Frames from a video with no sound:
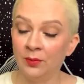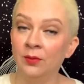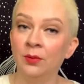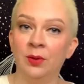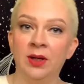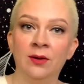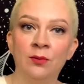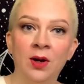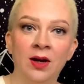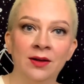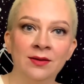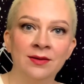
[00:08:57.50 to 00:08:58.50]
Queen of
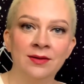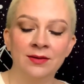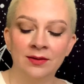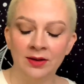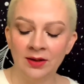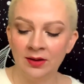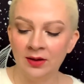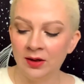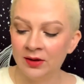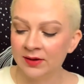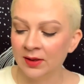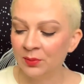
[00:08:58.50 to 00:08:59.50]
Wands.
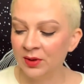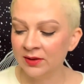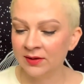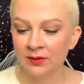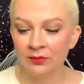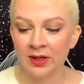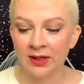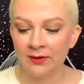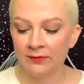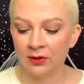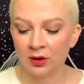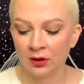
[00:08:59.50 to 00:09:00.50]
Someone's ready
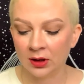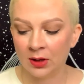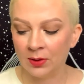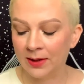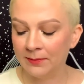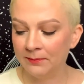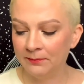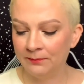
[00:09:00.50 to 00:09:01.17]
for a glow up.